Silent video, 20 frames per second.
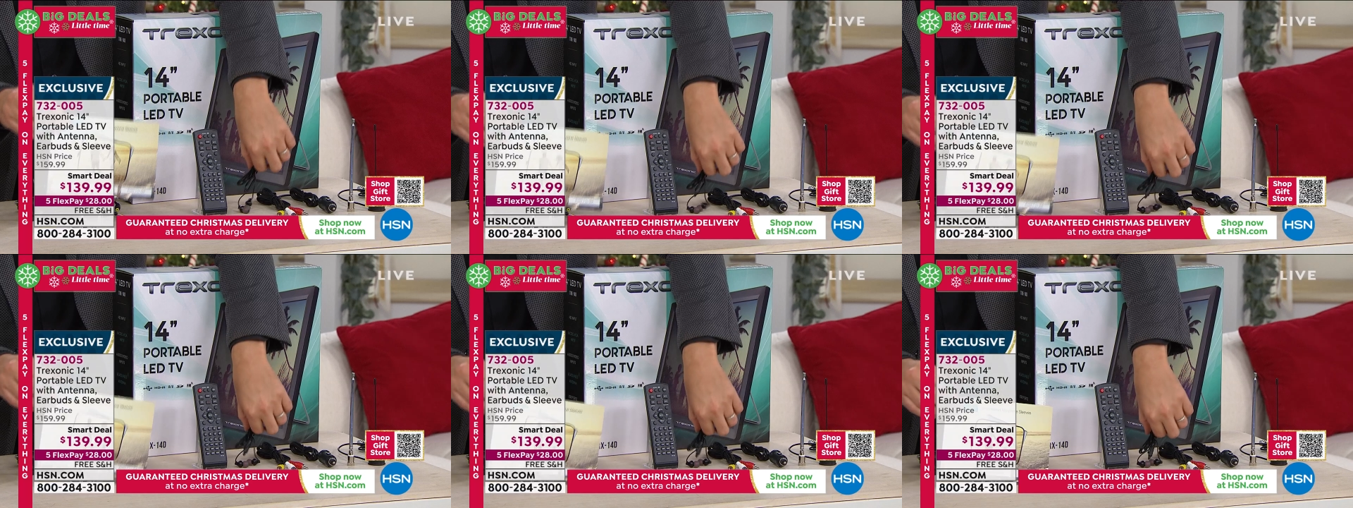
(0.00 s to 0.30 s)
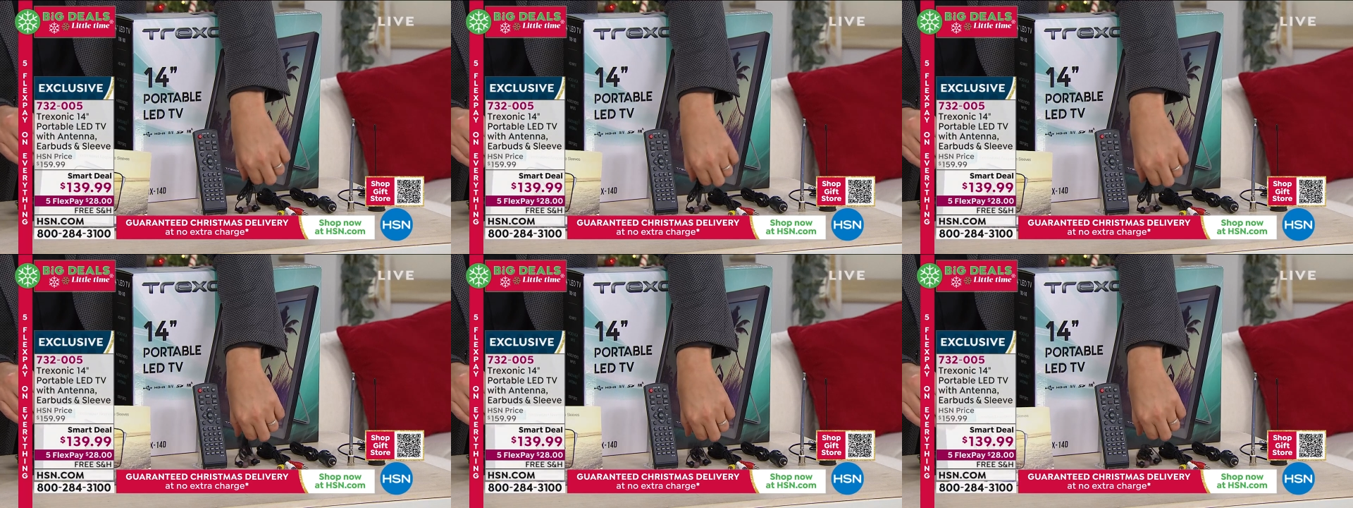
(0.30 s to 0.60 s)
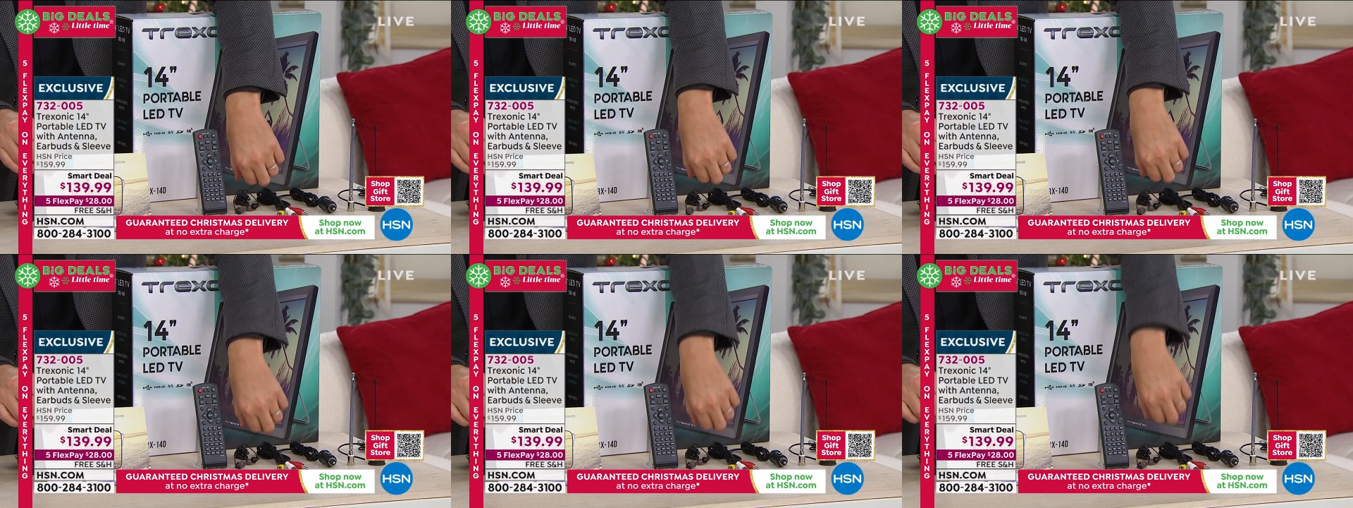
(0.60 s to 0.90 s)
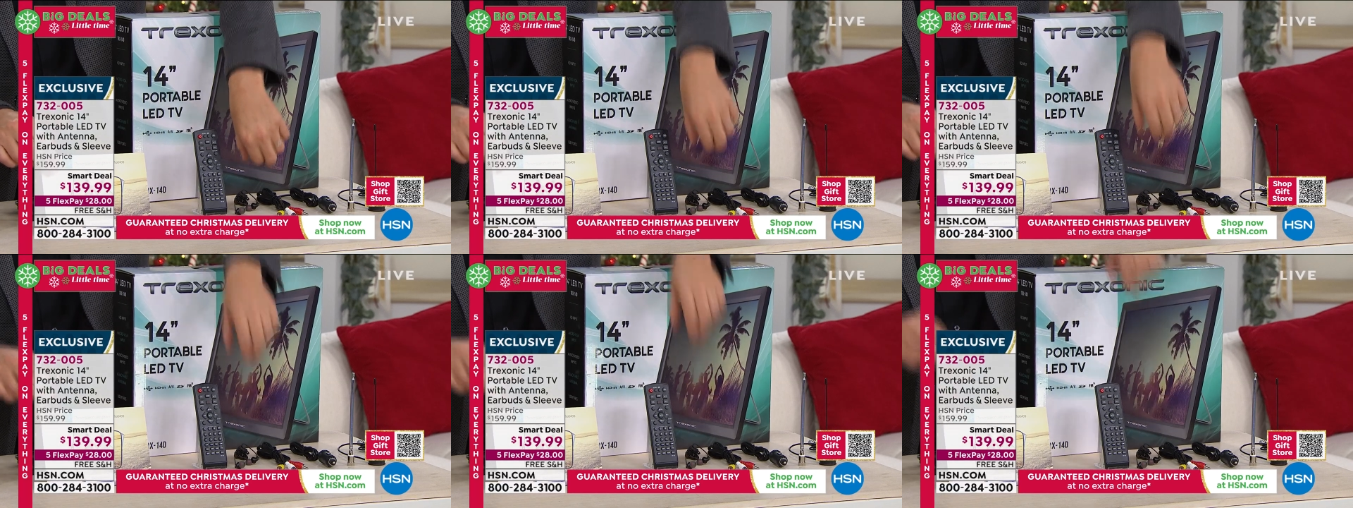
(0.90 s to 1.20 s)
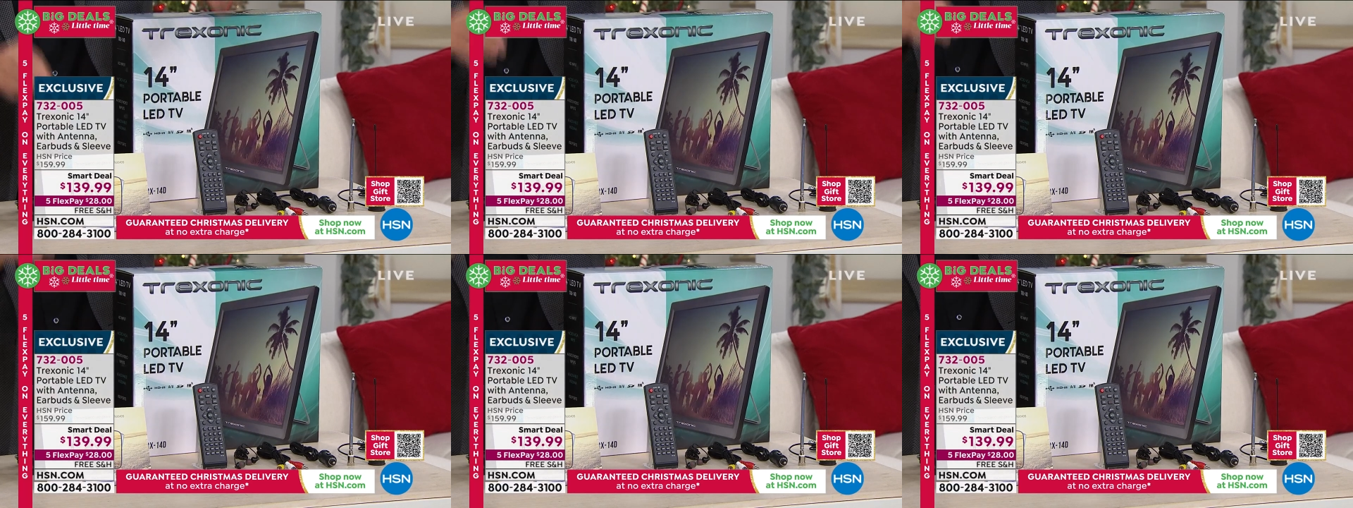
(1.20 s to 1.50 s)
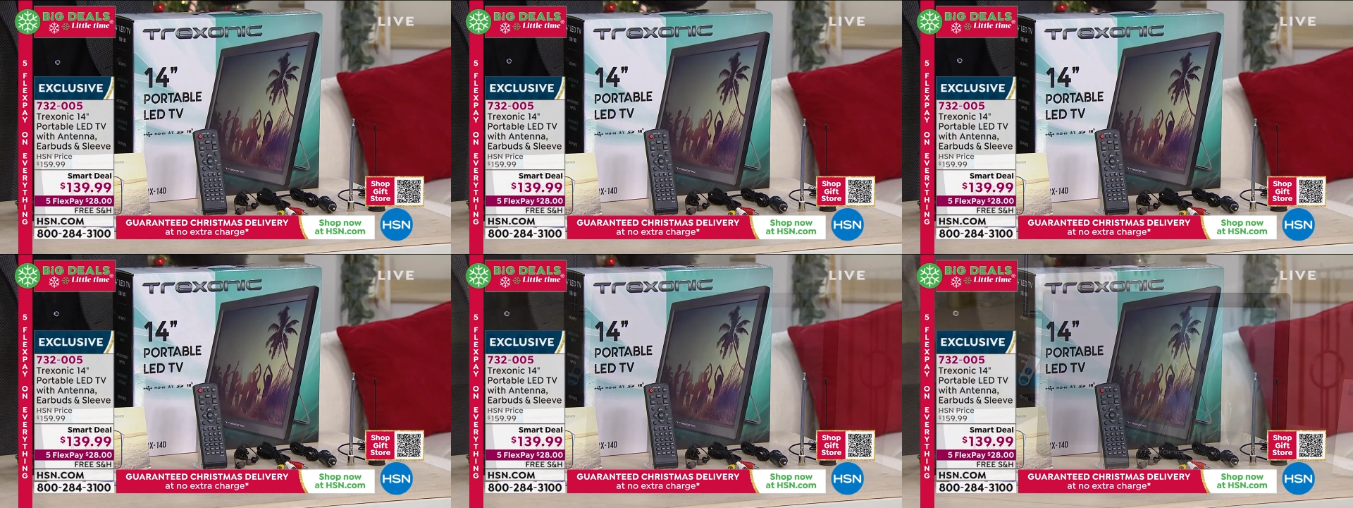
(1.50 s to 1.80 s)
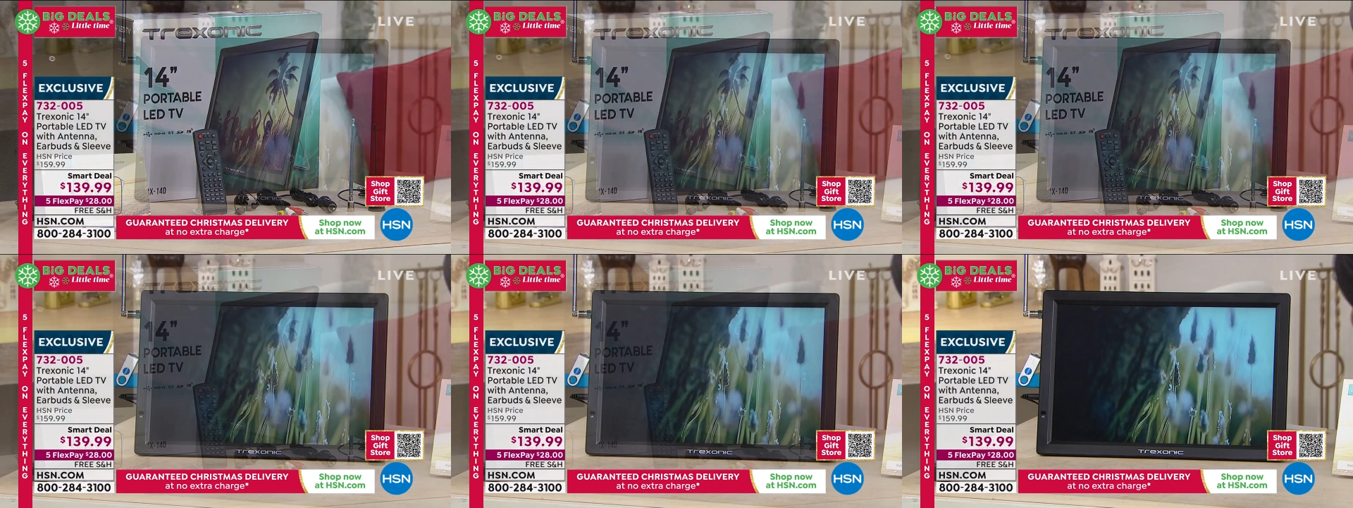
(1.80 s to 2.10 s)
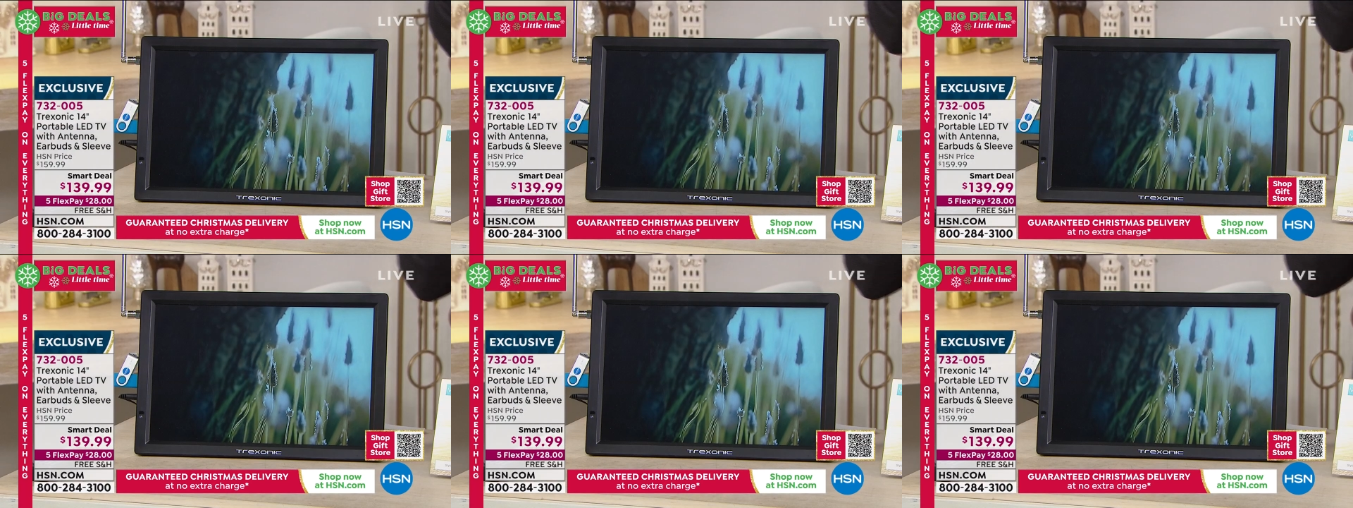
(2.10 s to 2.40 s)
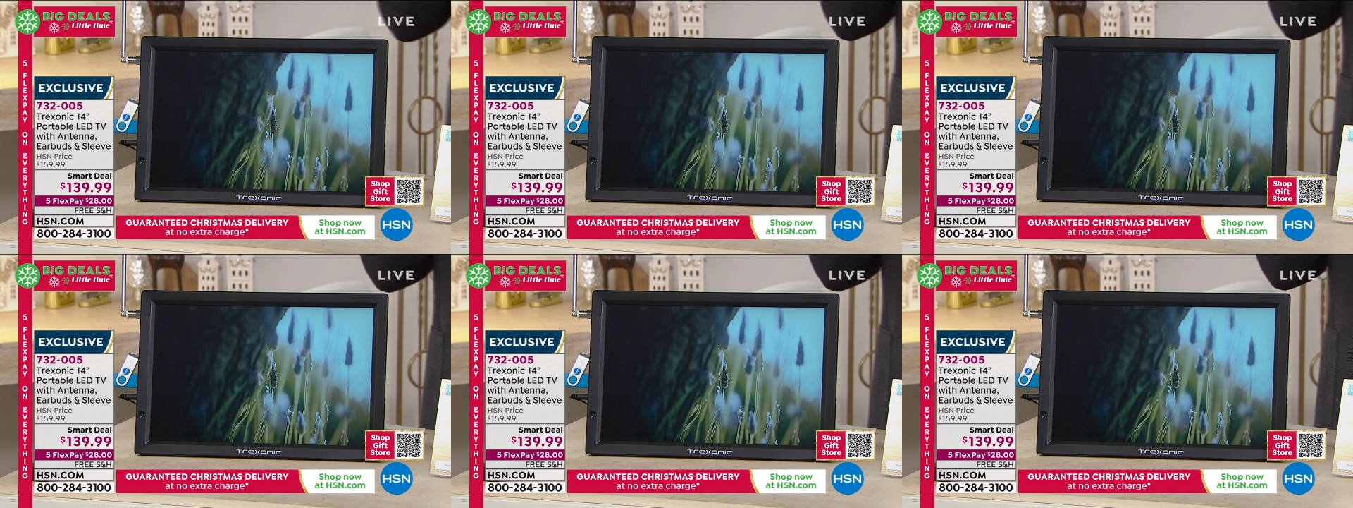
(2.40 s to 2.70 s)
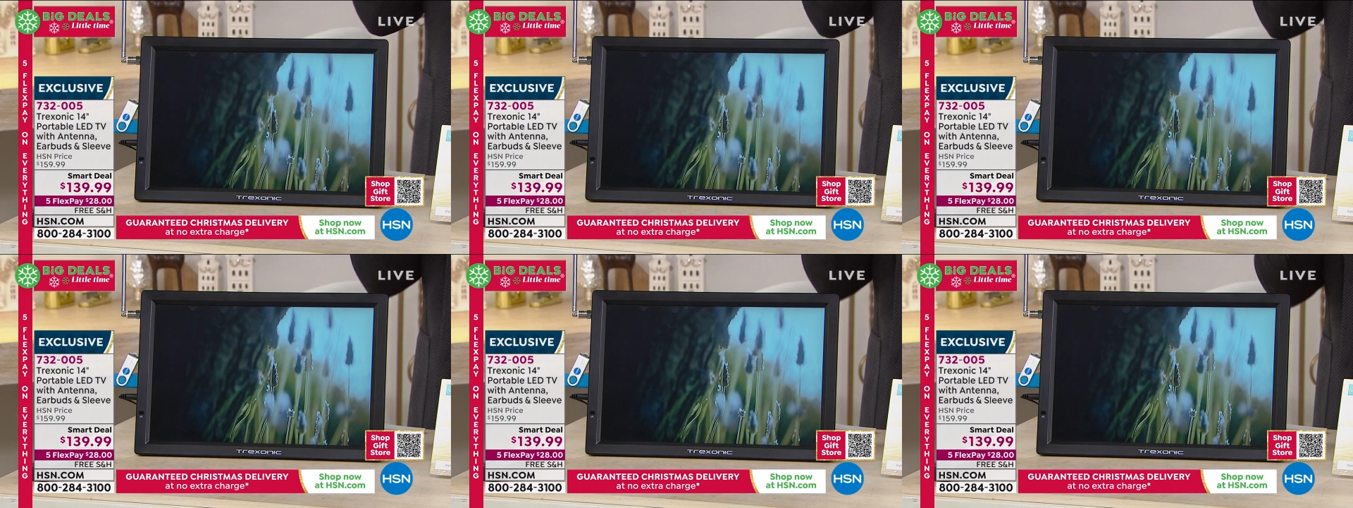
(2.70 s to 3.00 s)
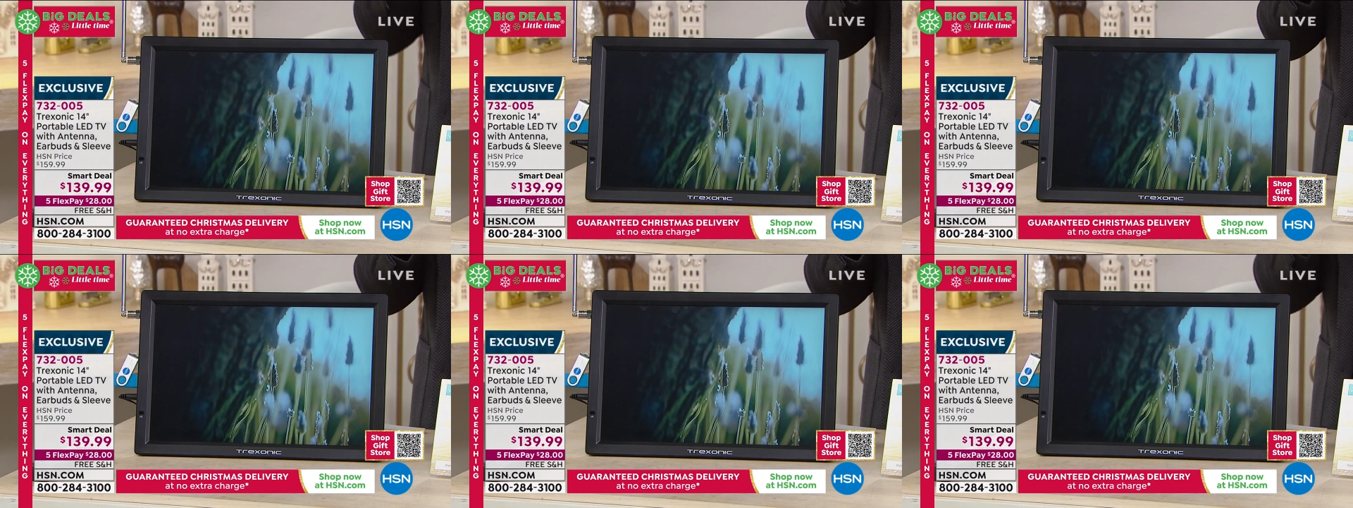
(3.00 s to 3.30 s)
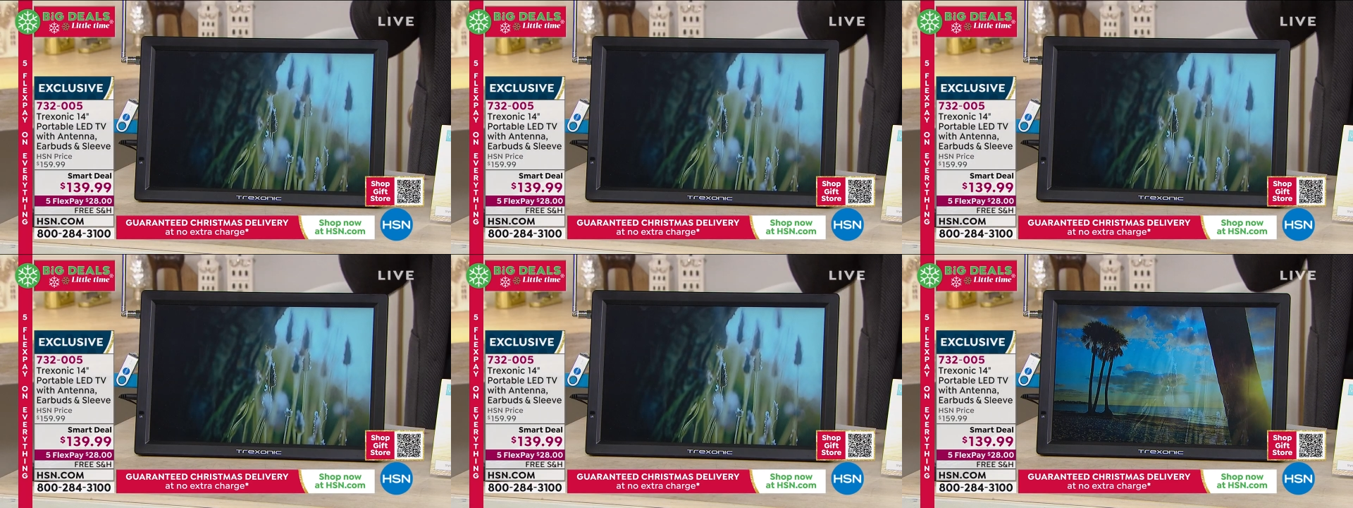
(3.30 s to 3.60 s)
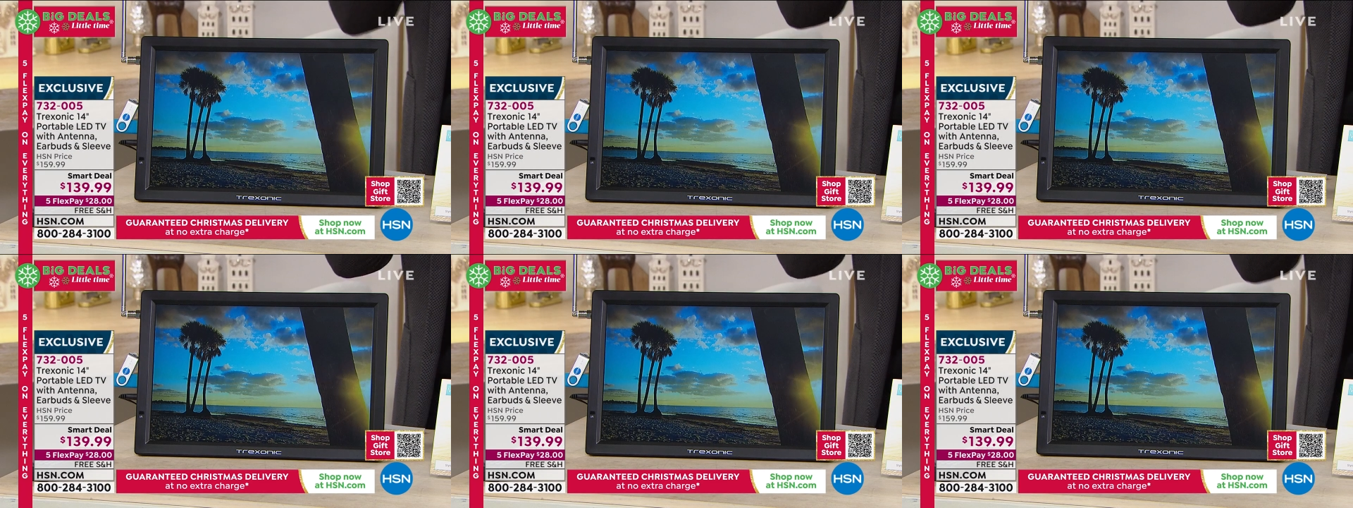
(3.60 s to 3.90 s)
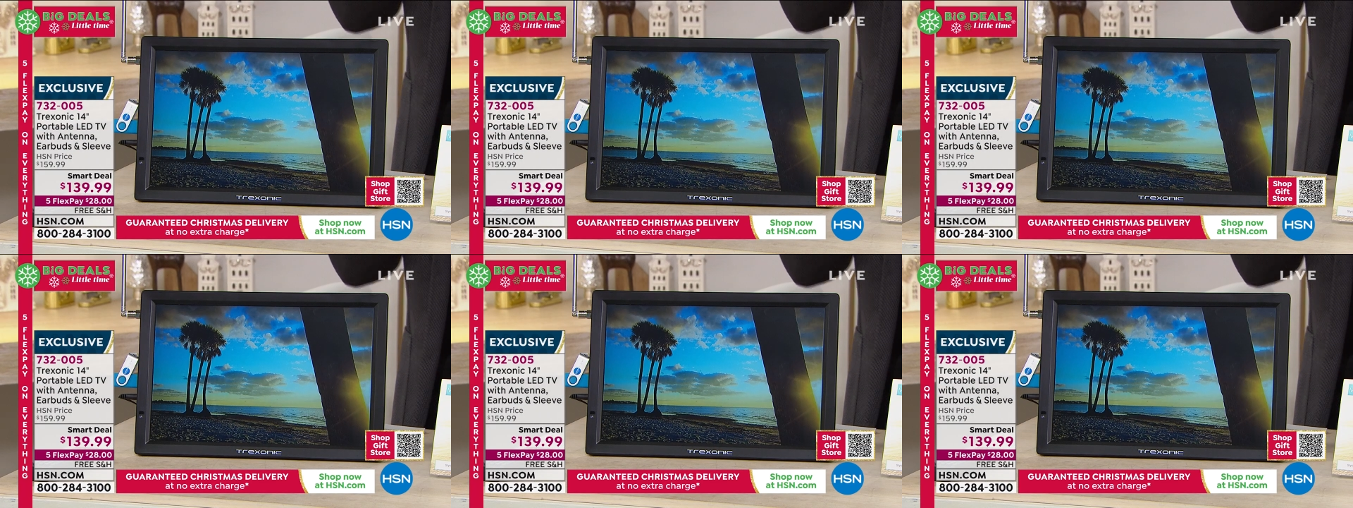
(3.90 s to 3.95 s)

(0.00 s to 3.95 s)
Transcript: Nobody's mouth can be seen.